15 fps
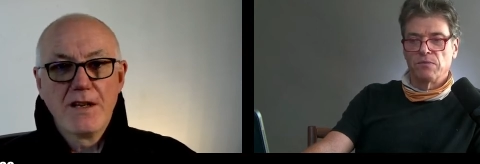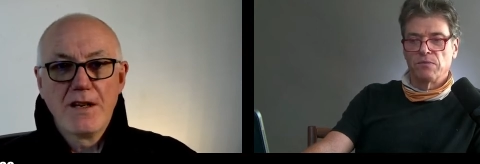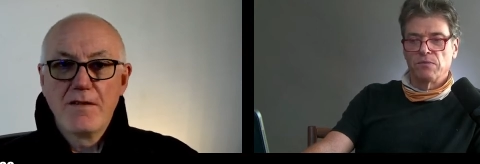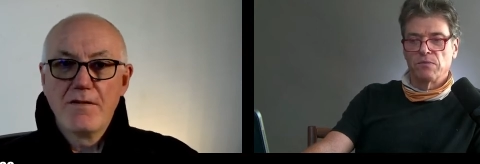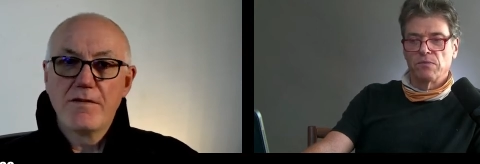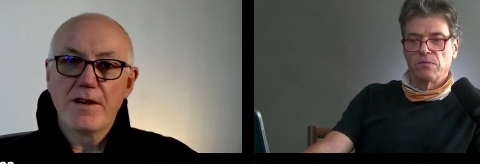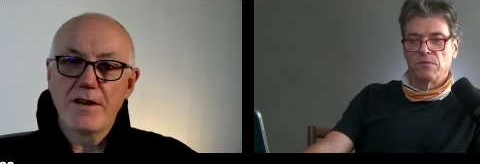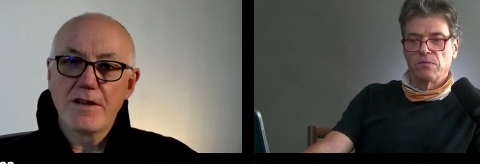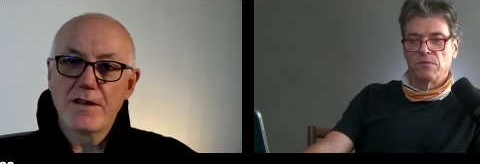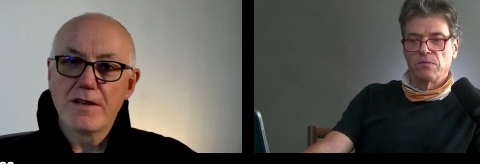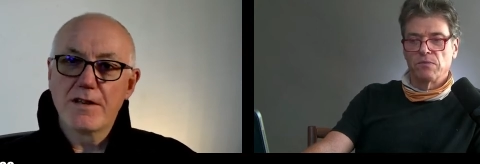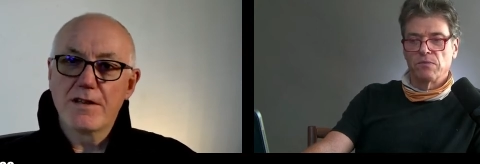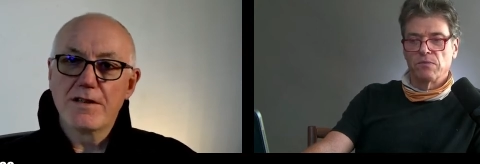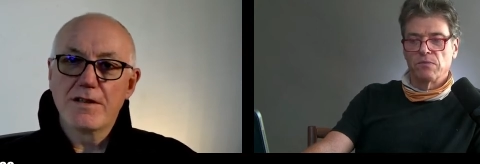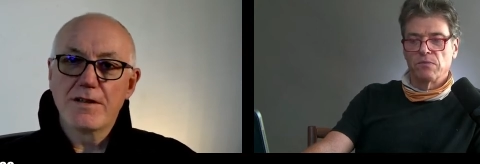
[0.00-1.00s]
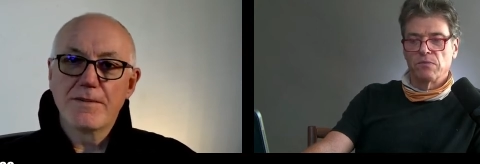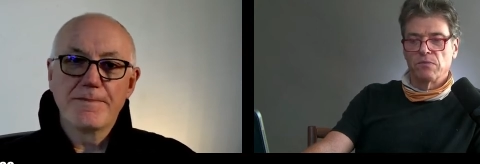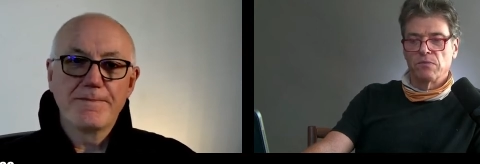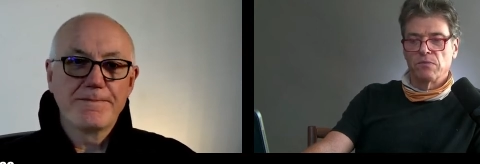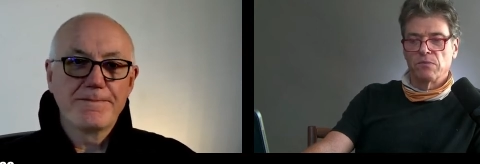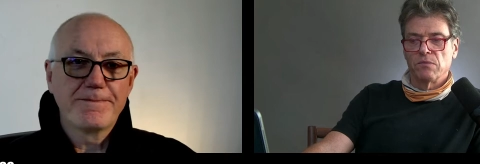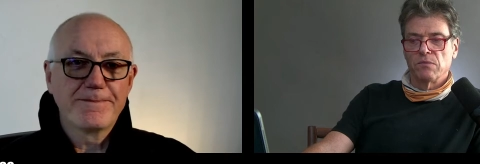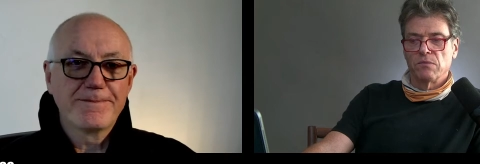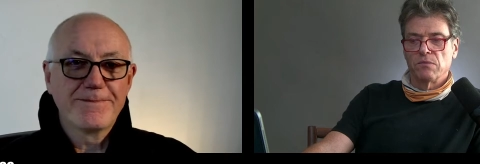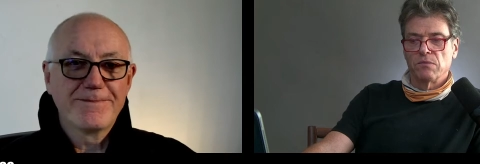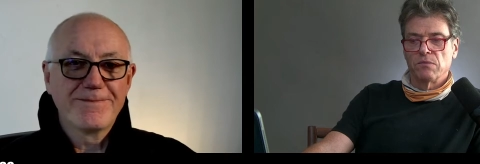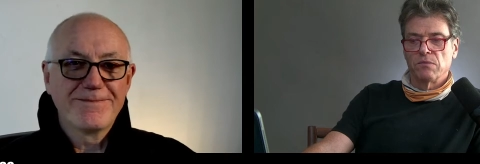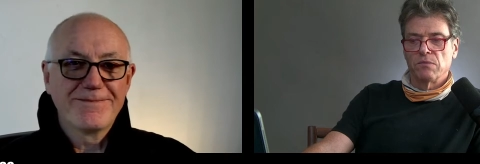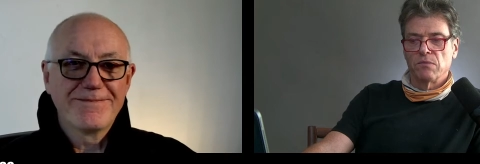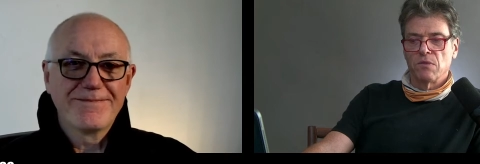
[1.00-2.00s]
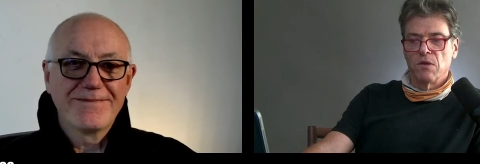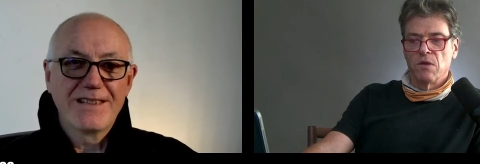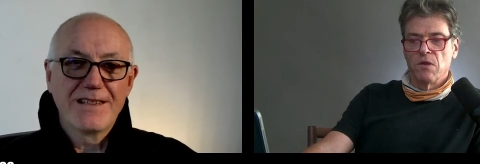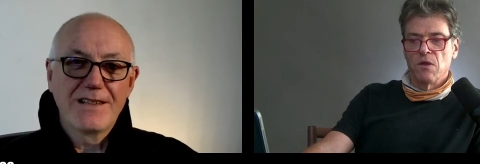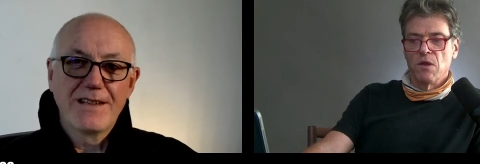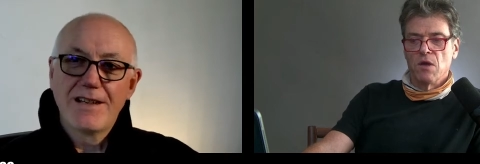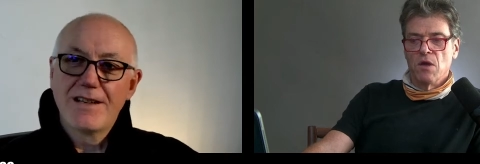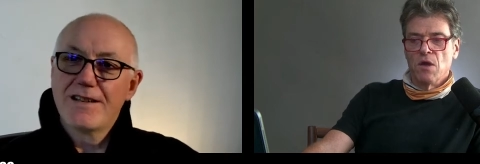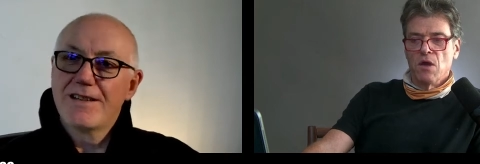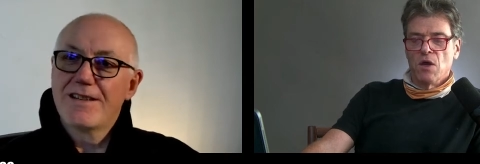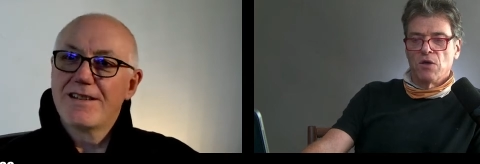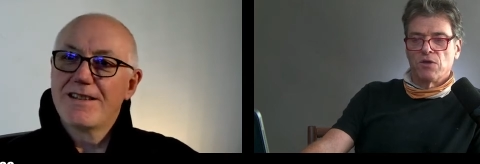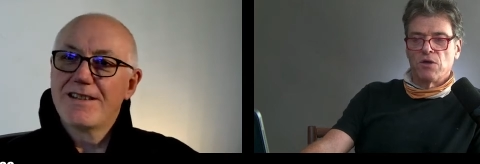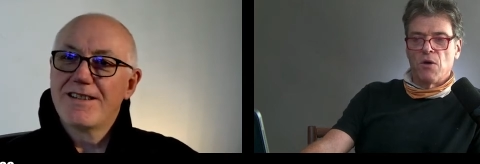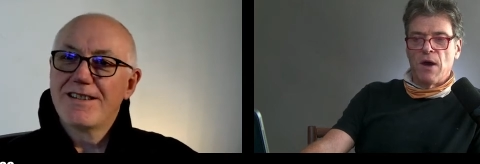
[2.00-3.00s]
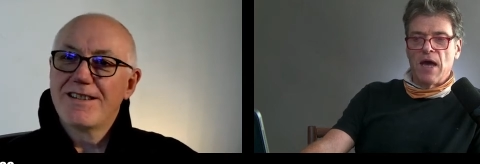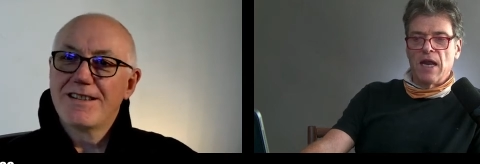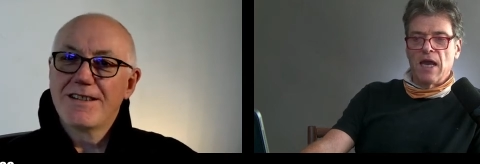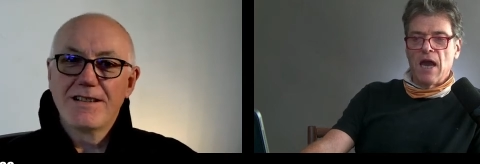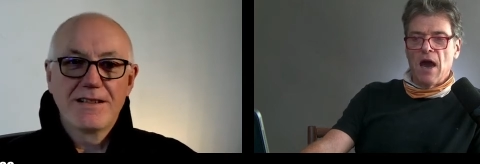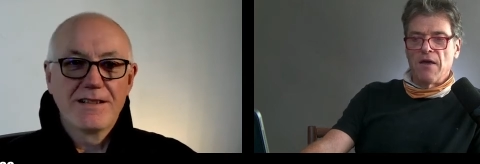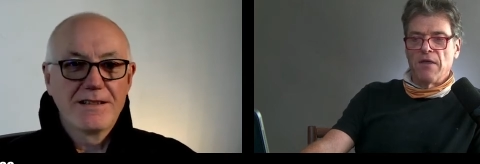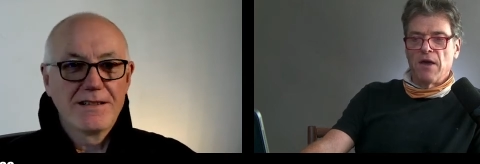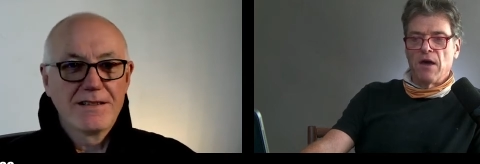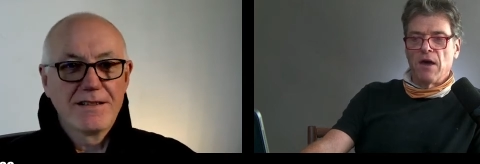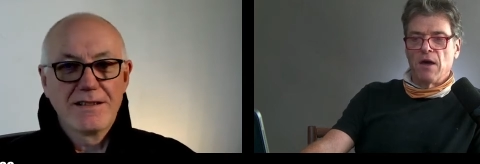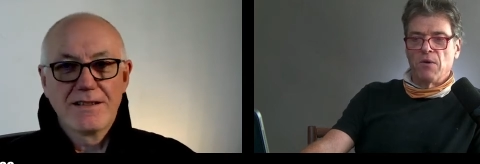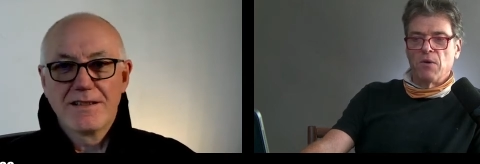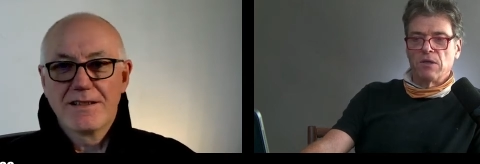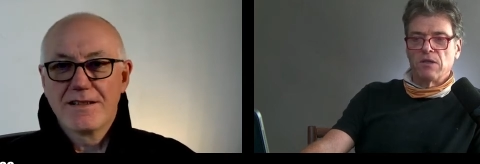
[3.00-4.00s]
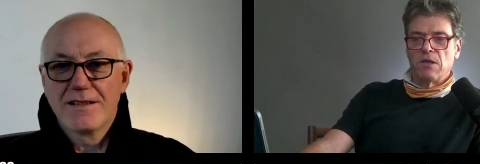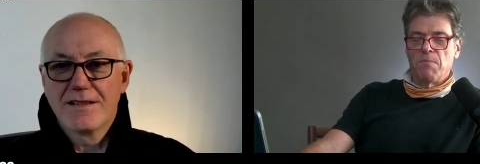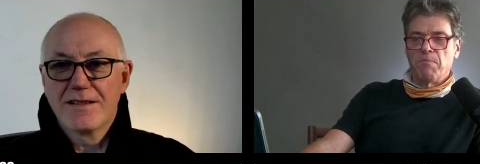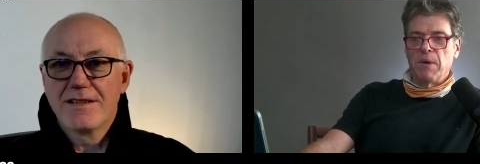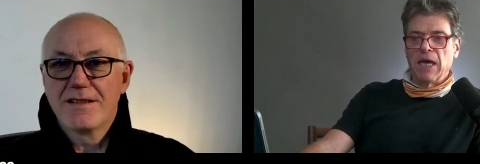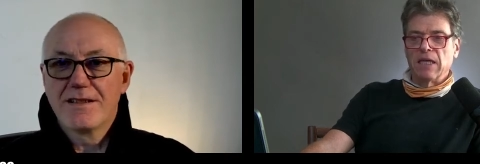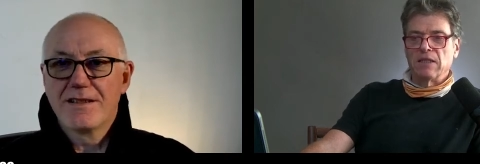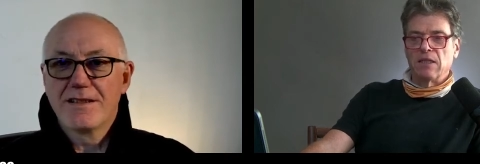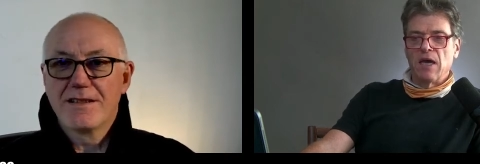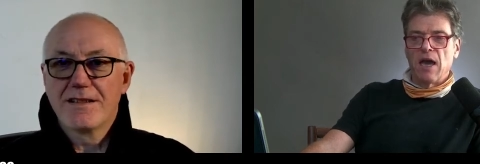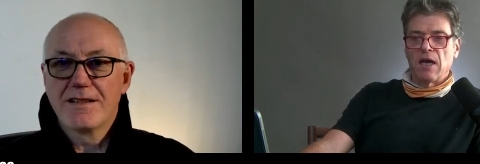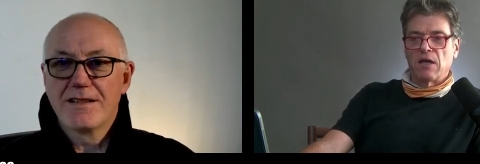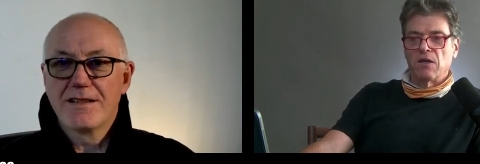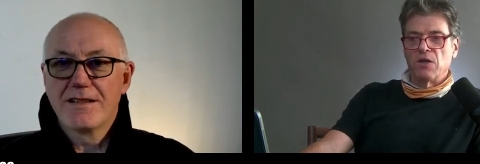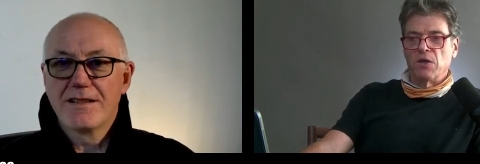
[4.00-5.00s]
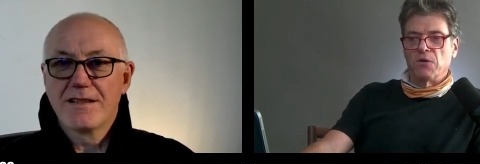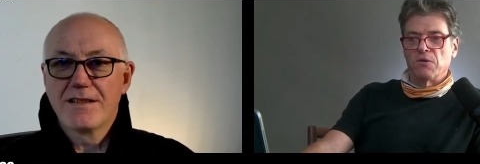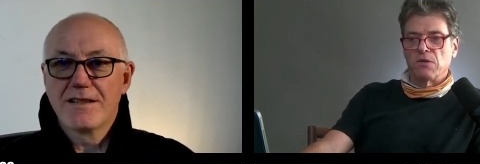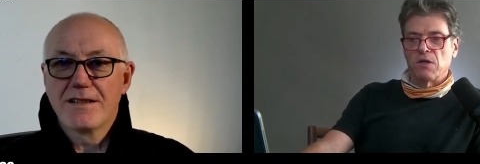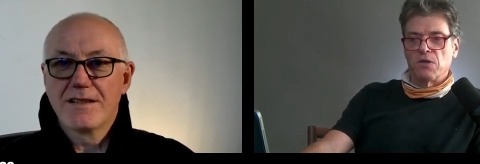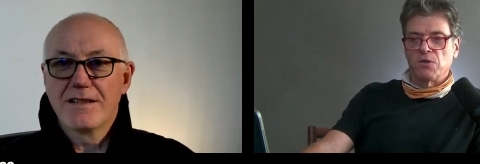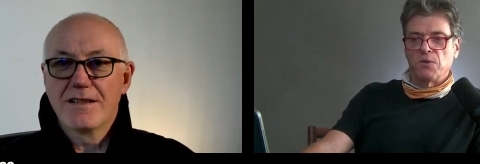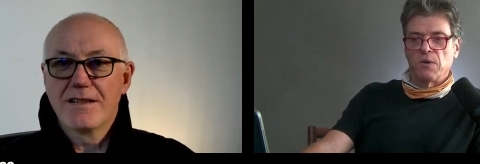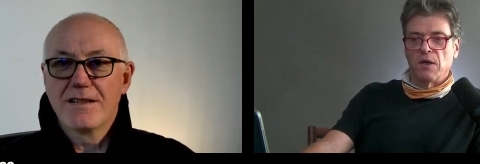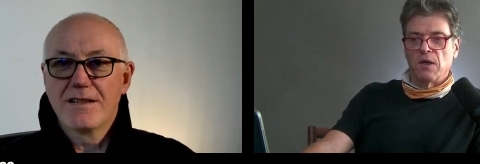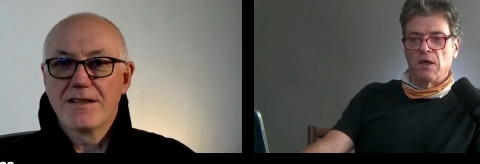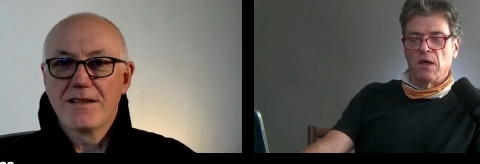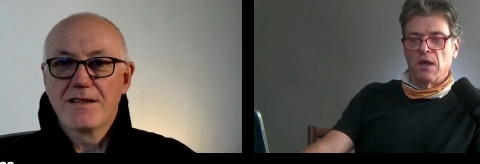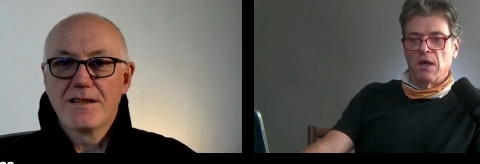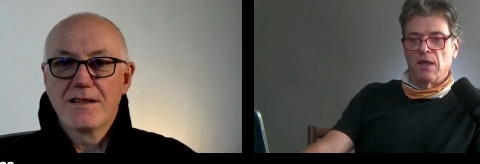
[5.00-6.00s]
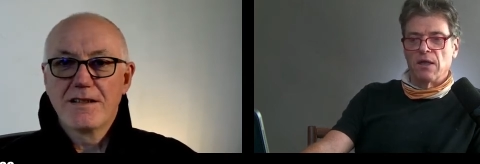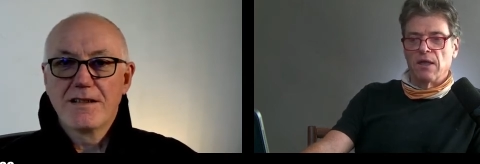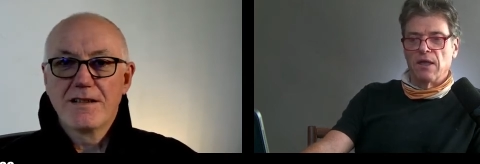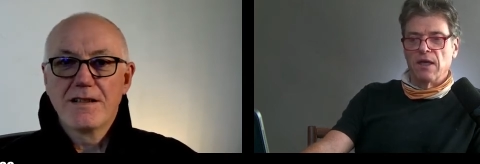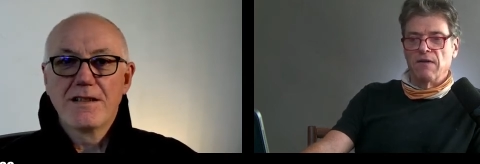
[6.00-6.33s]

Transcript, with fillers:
Speaker 1: Very good.
Speaker 2: So, any other, what's the big tech news this week, Keith? Leaving aside